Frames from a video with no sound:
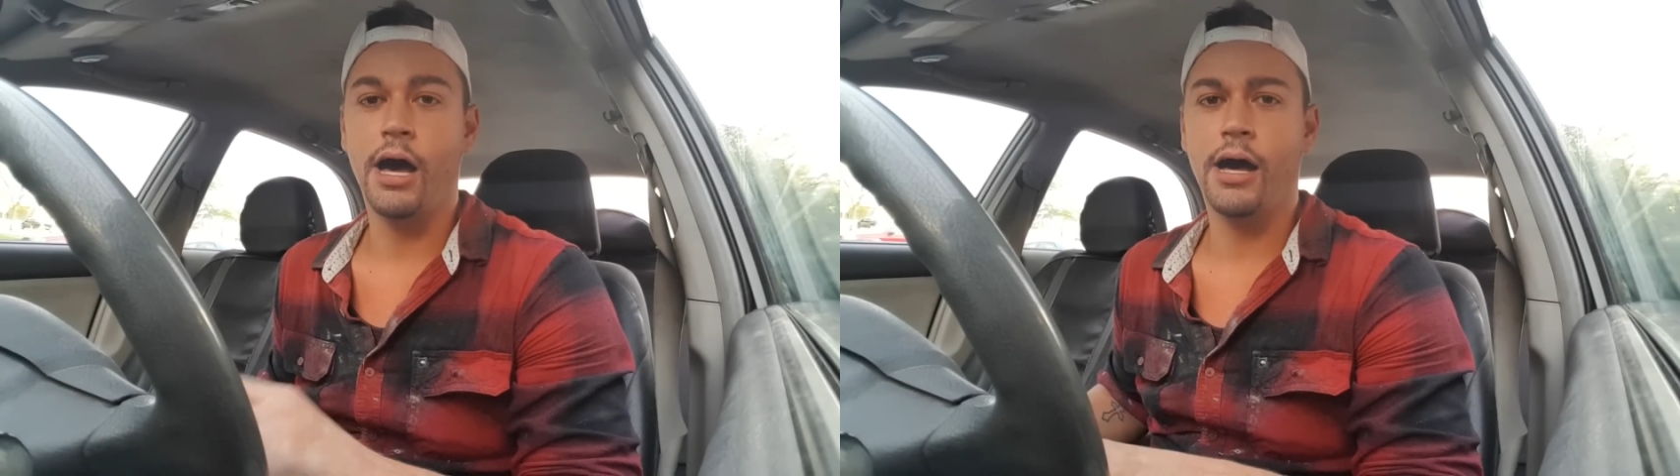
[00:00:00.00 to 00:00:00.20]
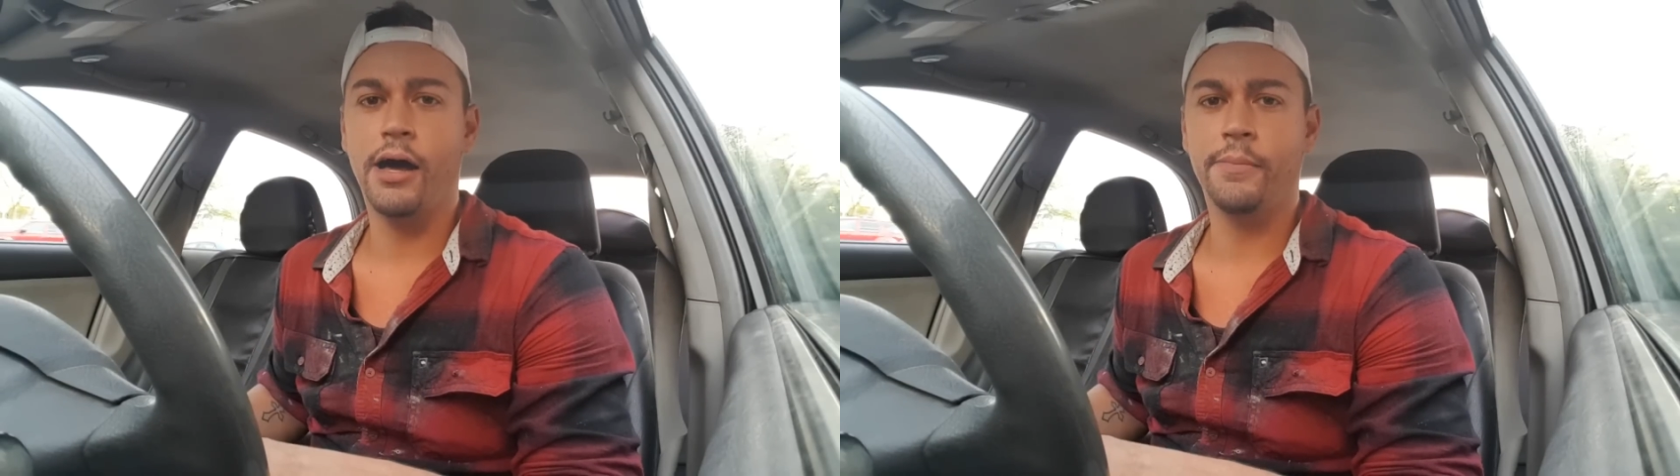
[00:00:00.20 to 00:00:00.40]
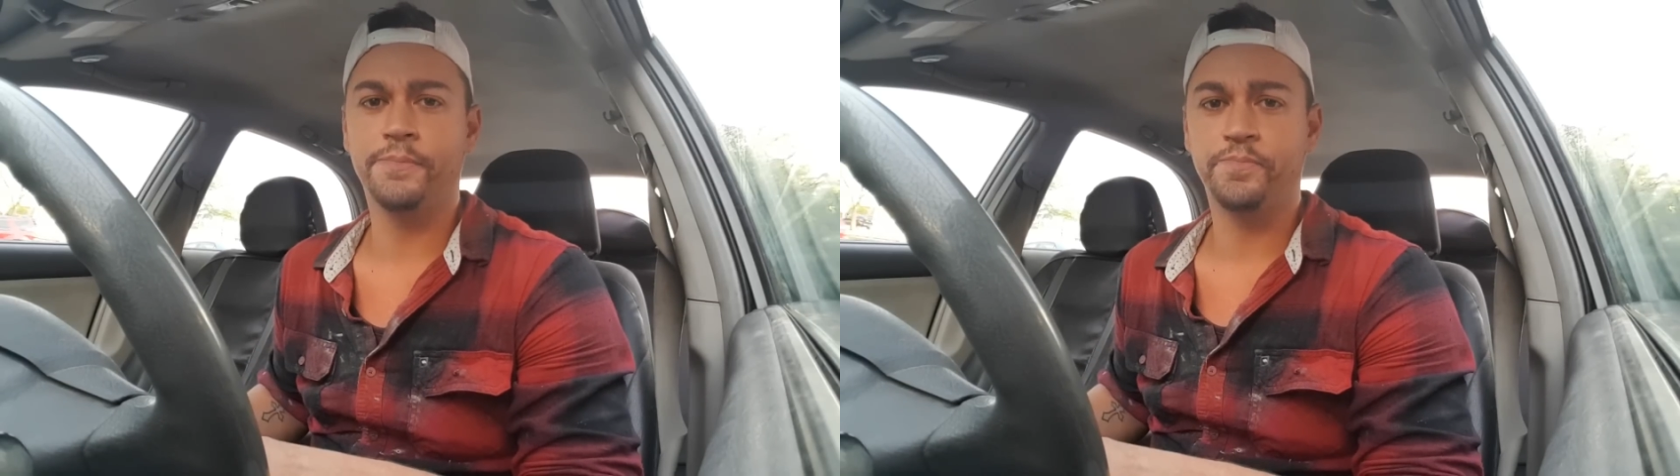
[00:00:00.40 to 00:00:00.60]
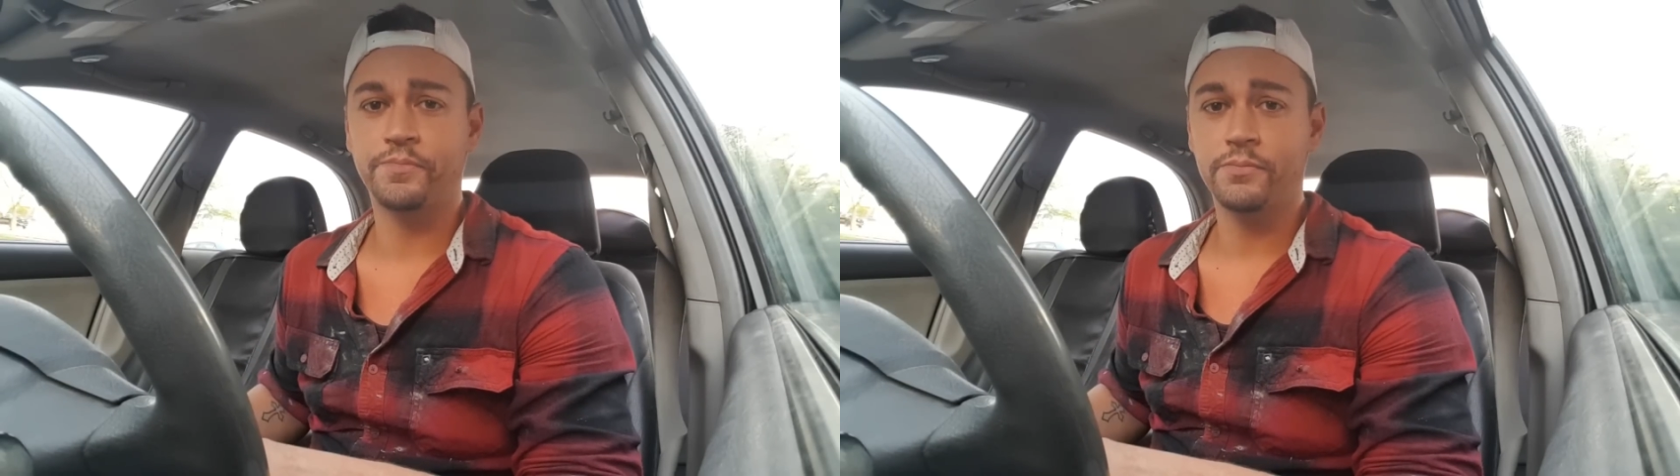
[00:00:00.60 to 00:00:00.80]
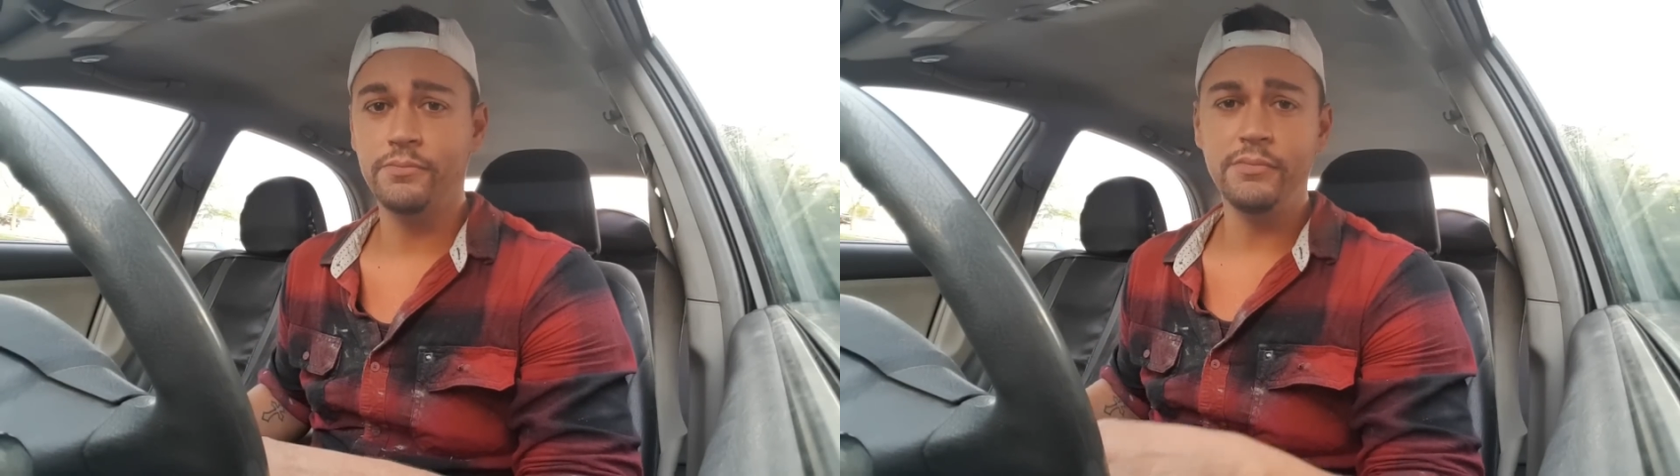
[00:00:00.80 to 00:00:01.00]
A
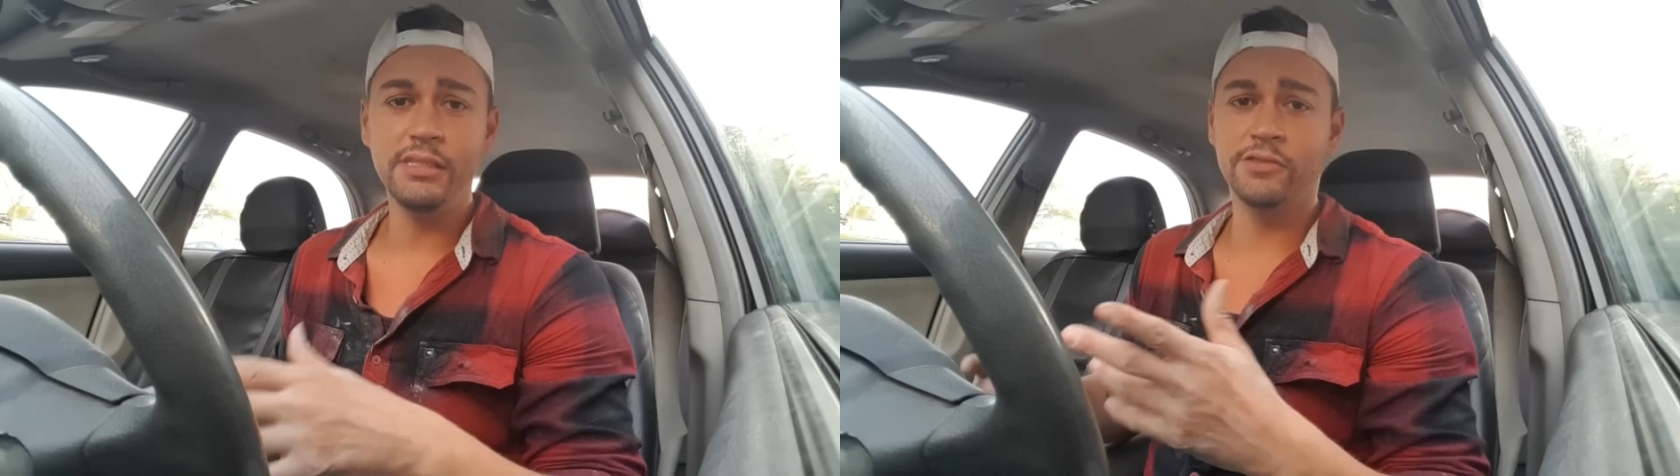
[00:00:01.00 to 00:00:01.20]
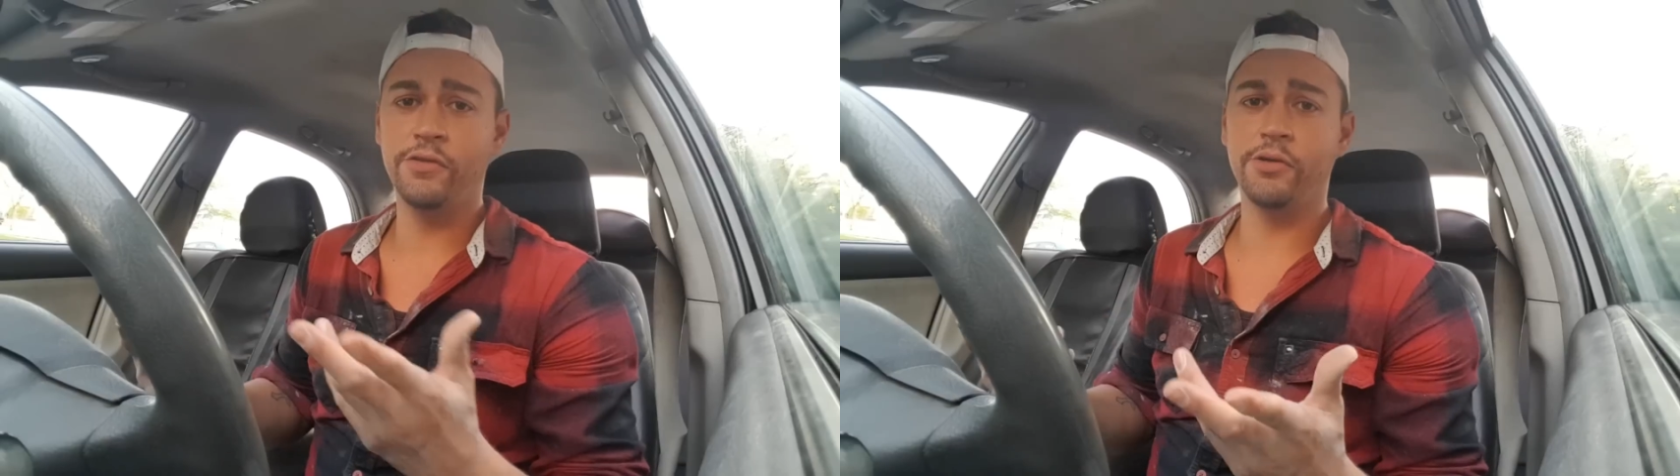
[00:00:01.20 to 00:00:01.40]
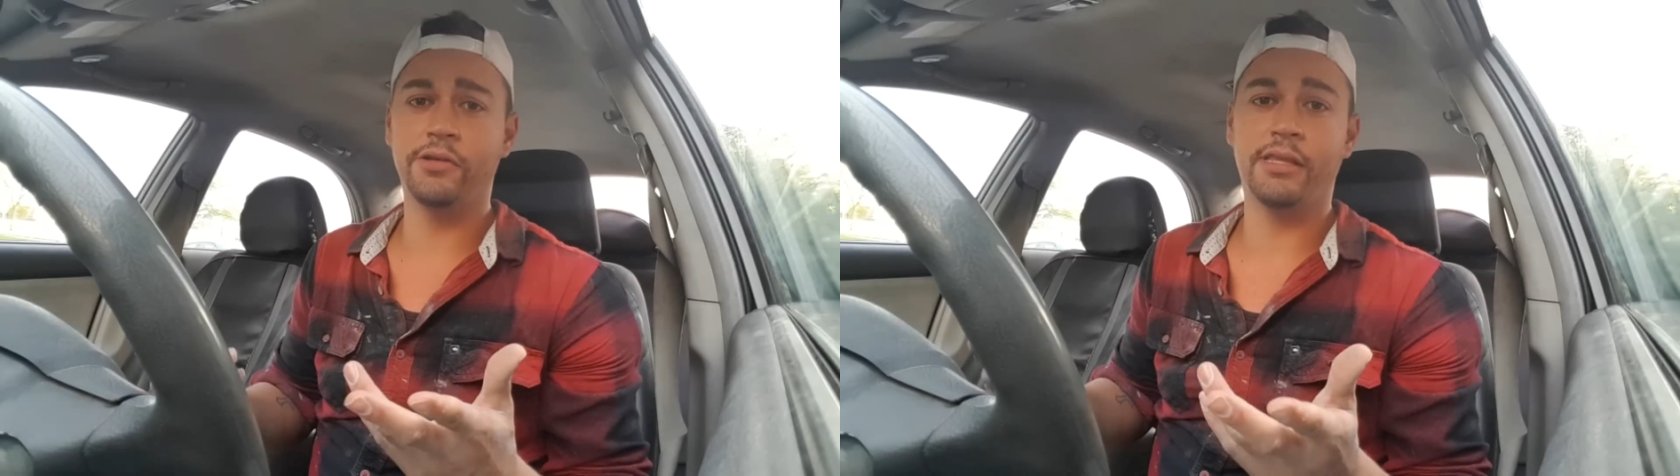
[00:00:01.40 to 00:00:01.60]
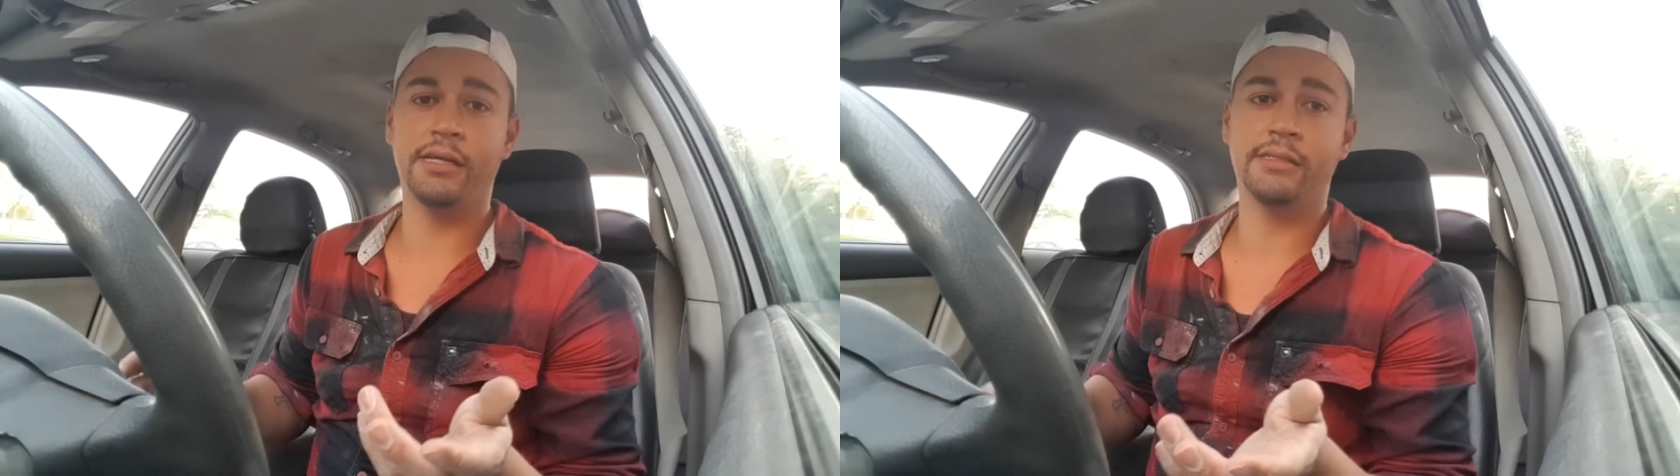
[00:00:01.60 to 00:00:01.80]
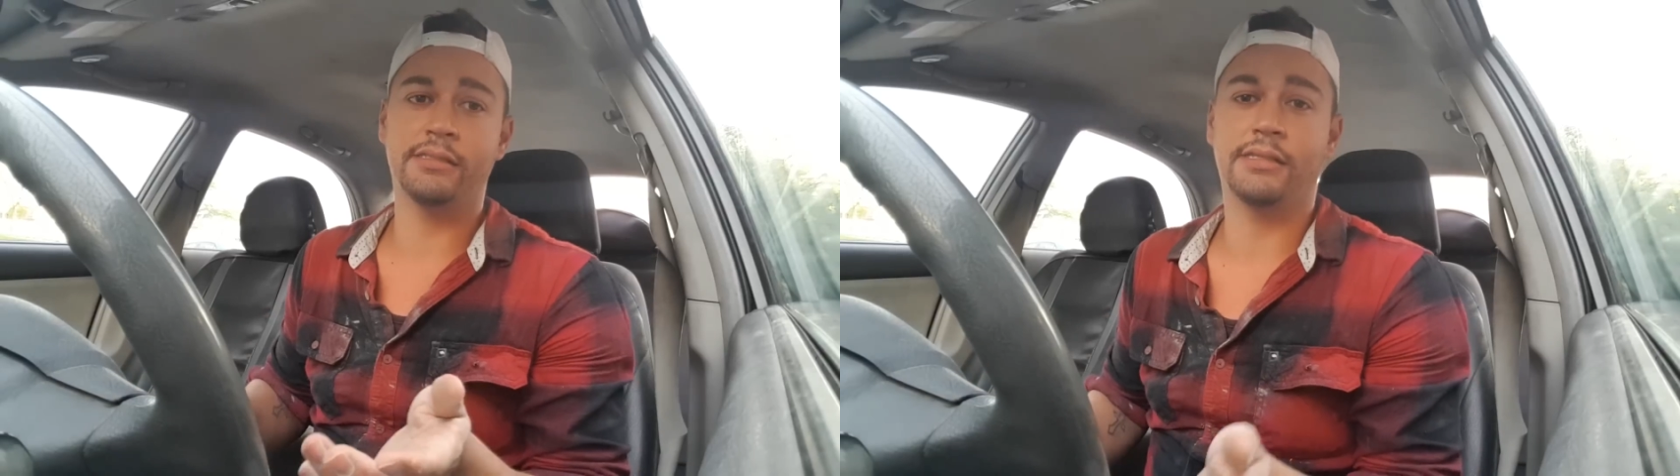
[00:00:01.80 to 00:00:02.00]
few other
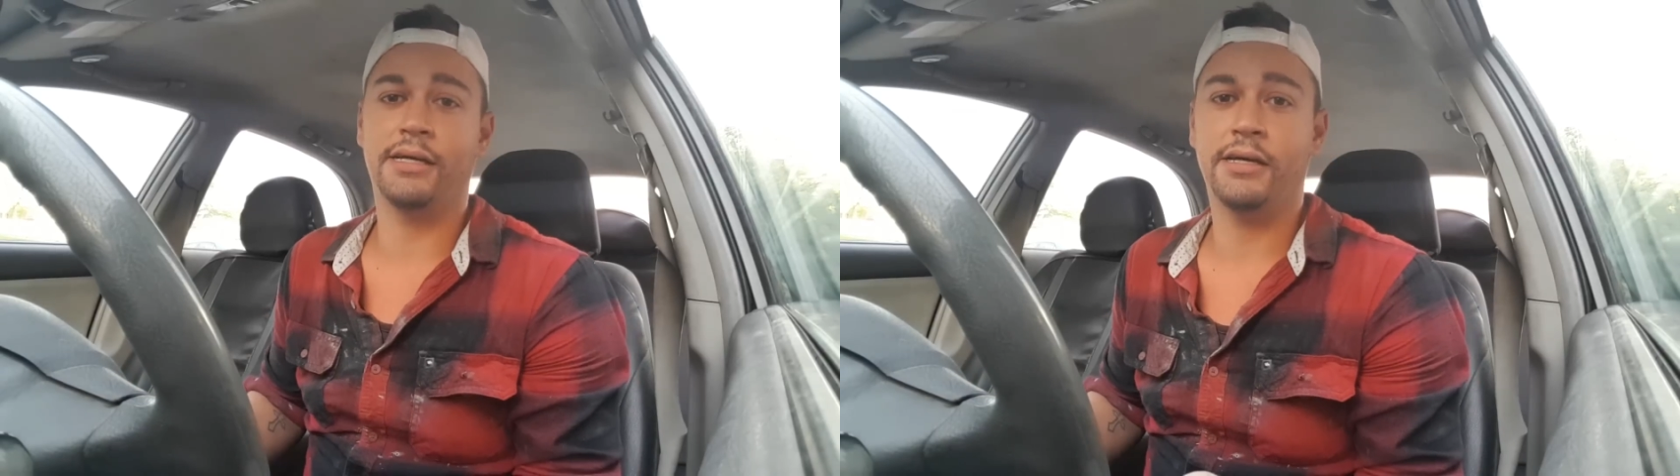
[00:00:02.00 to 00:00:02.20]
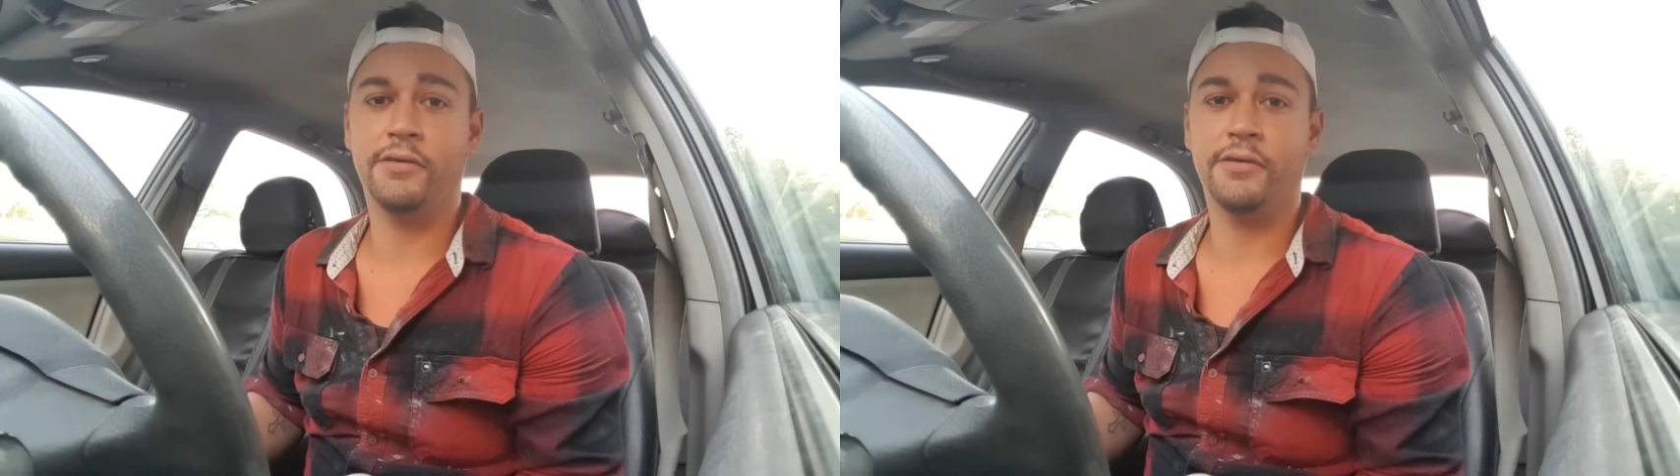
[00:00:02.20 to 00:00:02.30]
things.